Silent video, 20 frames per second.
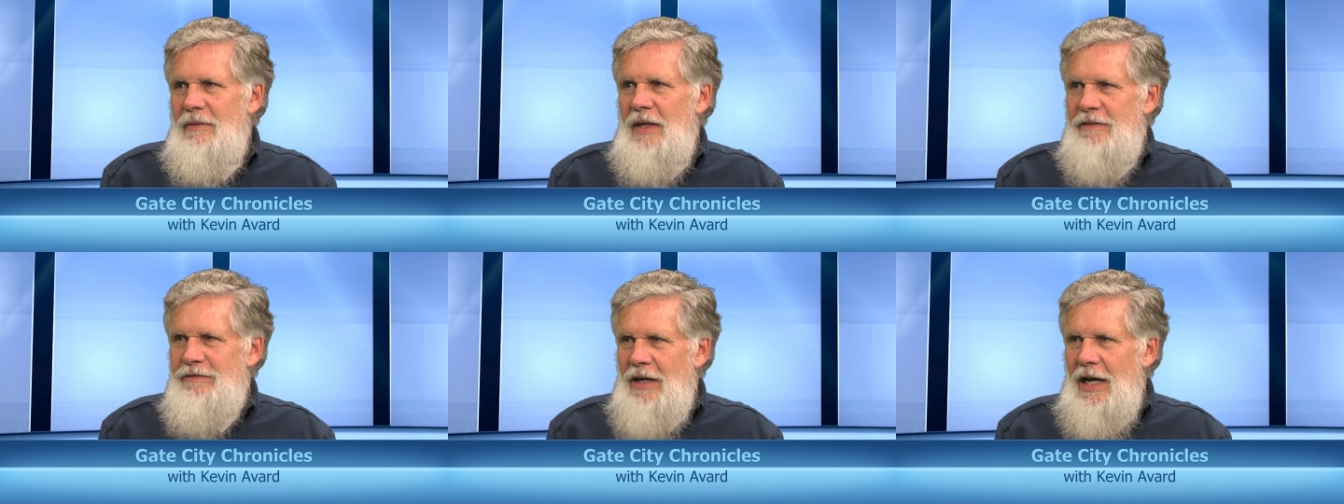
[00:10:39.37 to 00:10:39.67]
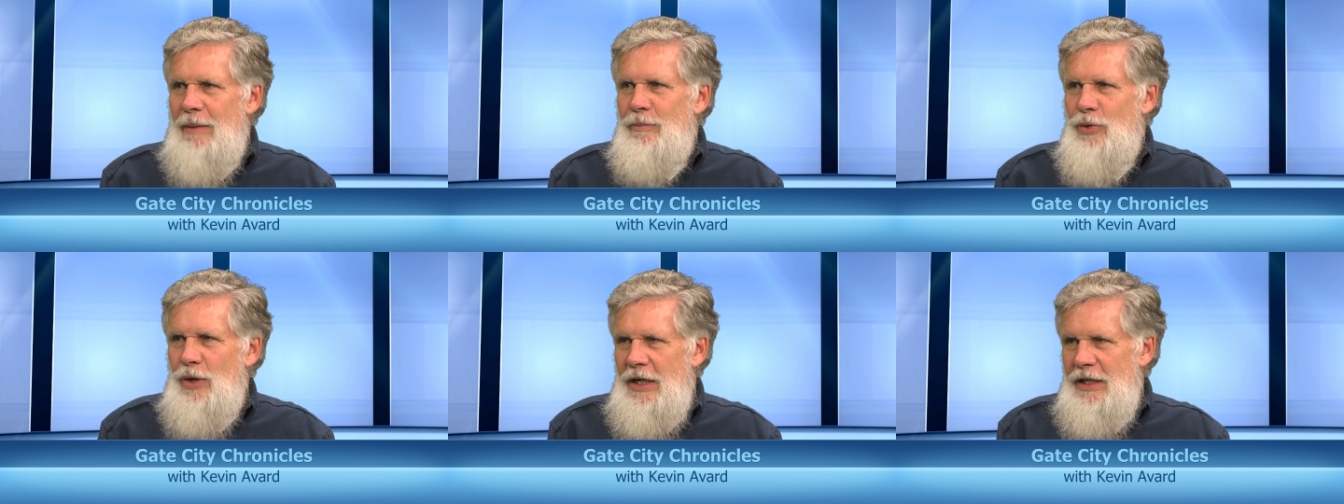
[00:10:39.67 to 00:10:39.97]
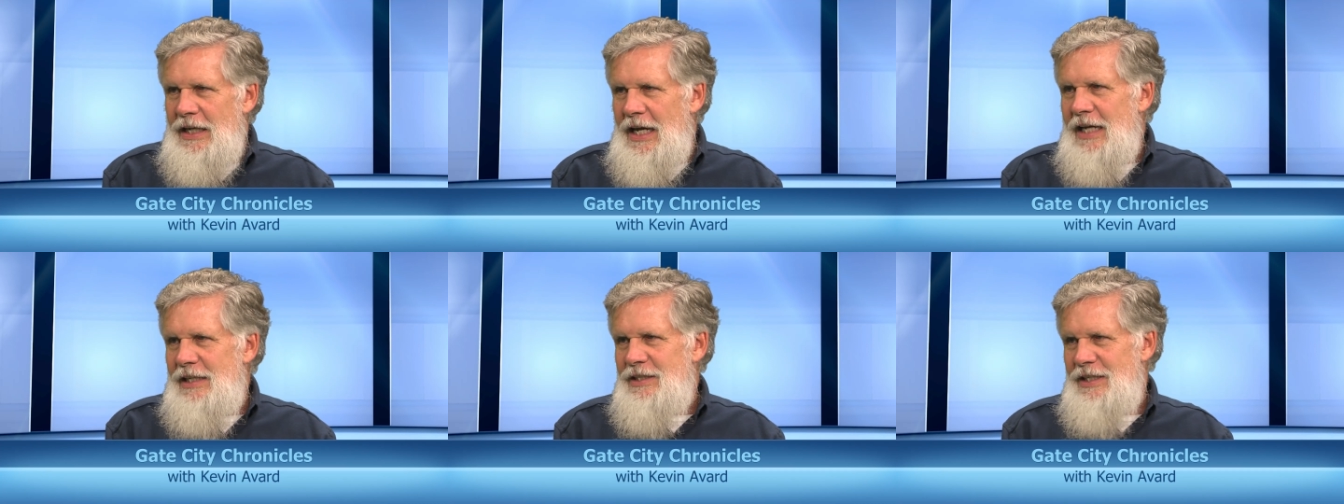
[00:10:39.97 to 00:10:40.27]
If I
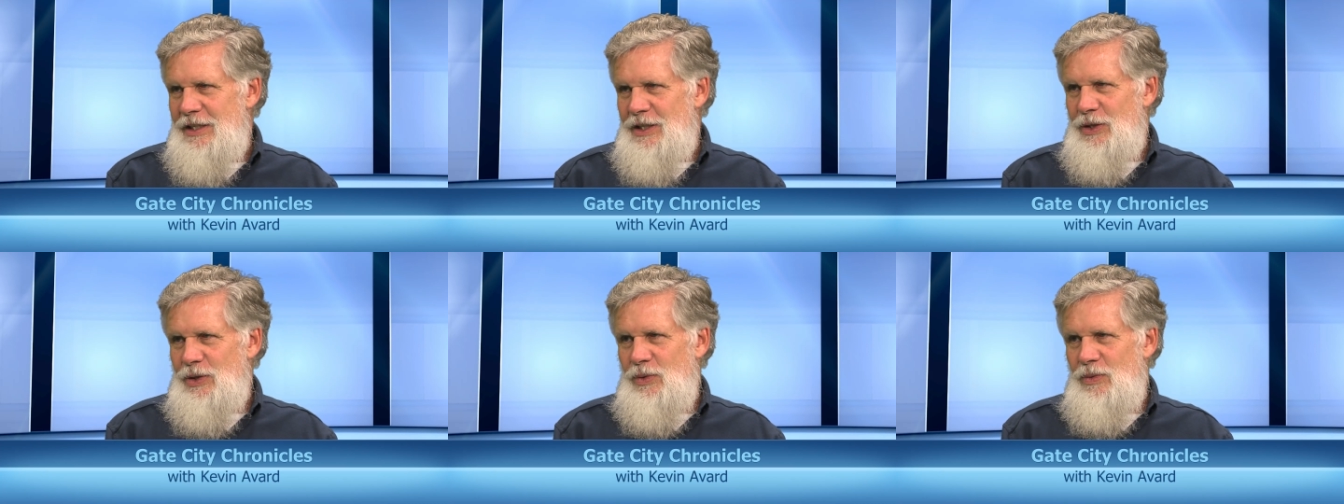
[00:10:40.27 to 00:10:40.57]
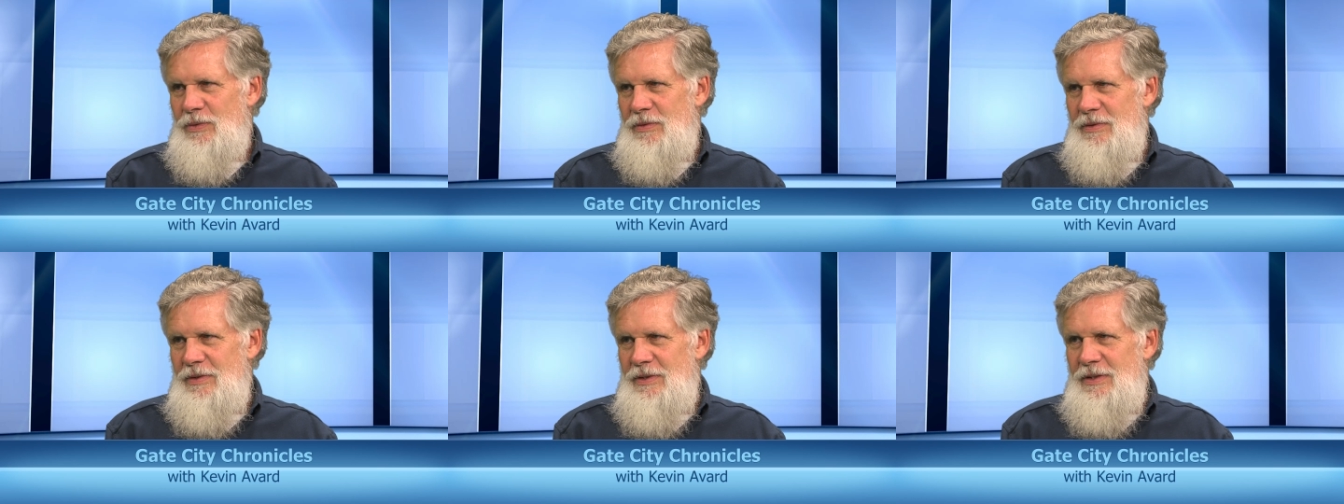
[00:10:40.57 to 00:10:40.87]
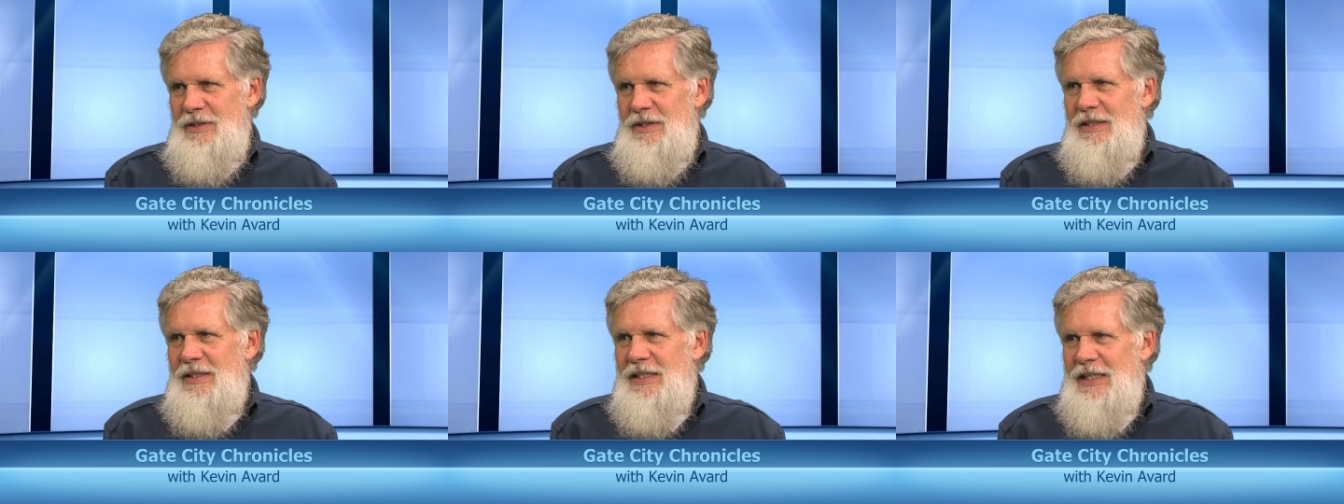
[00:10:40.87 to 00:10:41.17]
bring that to you,
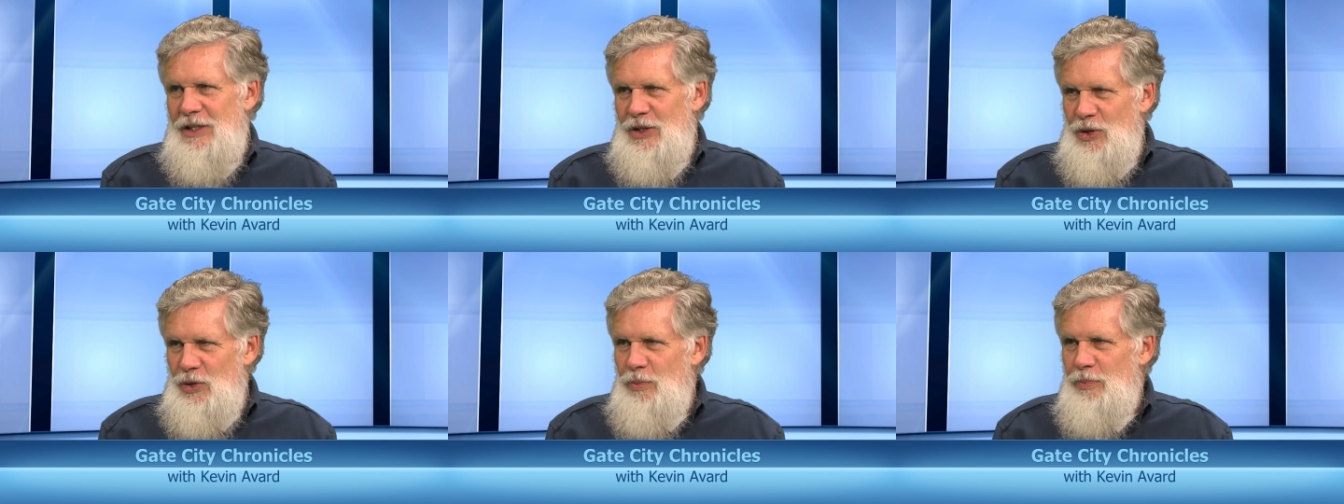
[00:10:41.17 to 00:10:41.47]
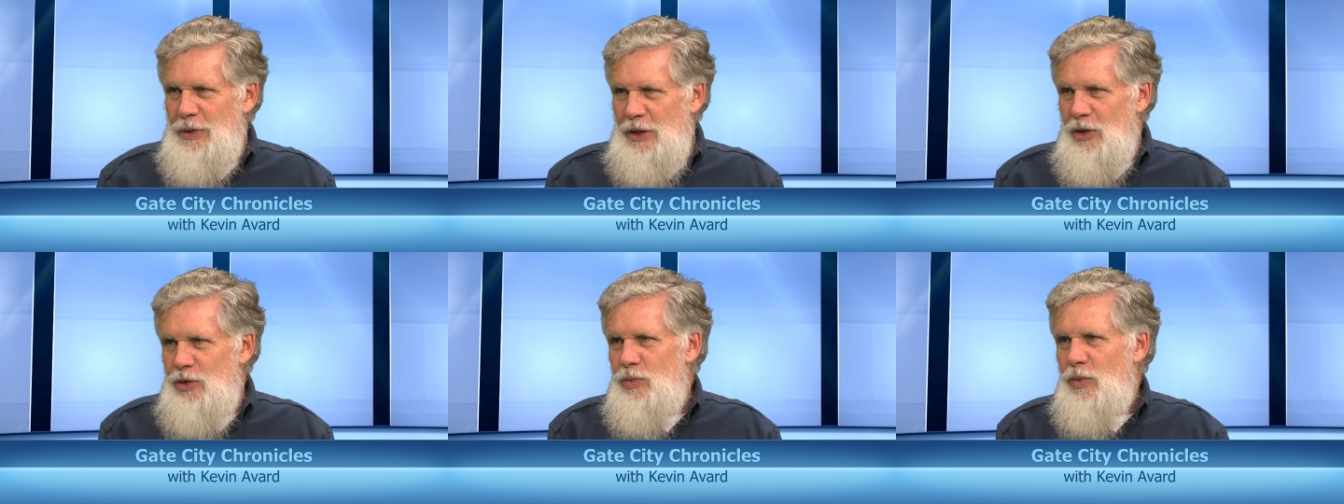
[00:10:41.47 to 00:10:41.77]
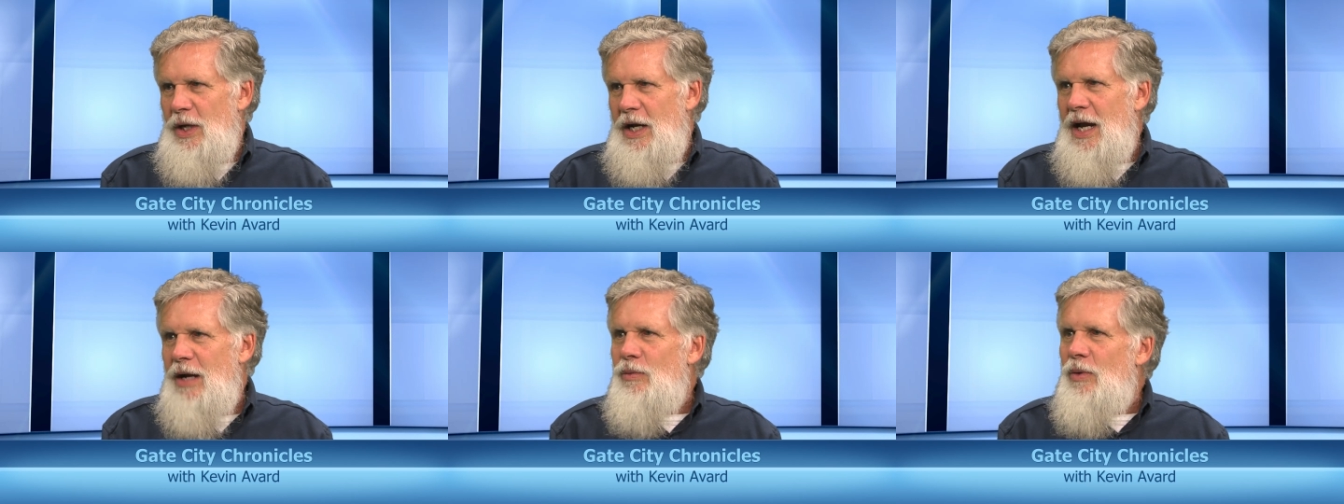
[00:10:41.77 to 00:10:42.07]
can you build
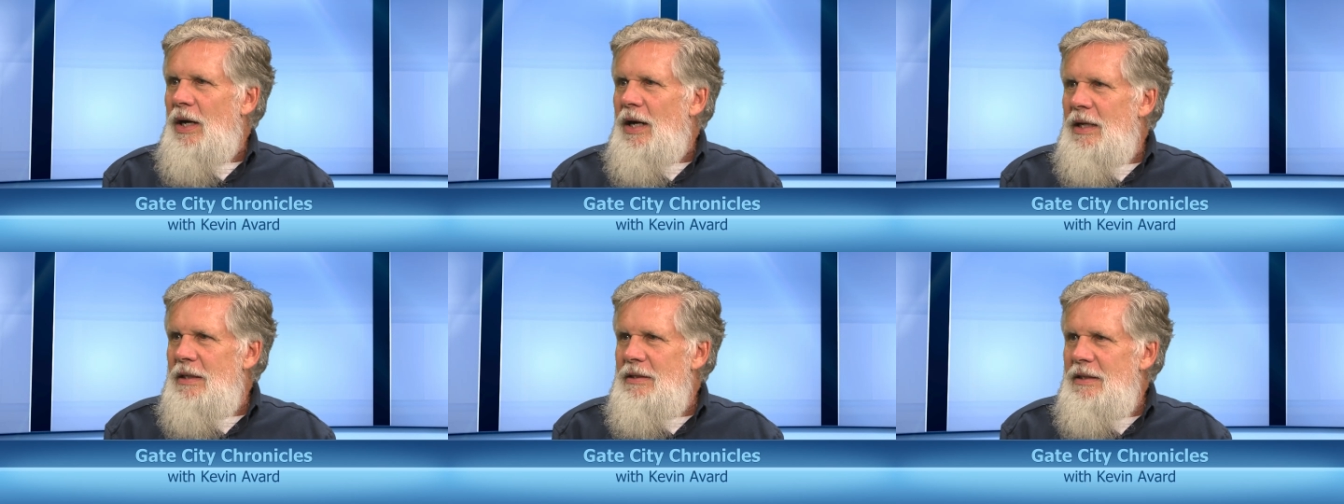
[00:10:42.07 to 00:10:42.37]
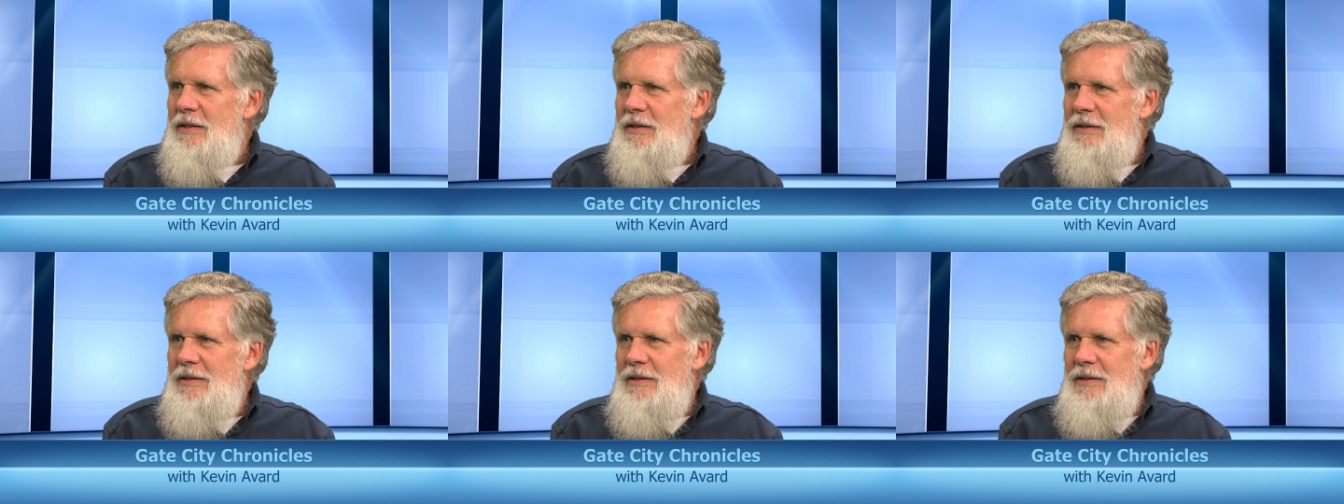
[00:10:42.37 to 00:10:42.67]
what I want?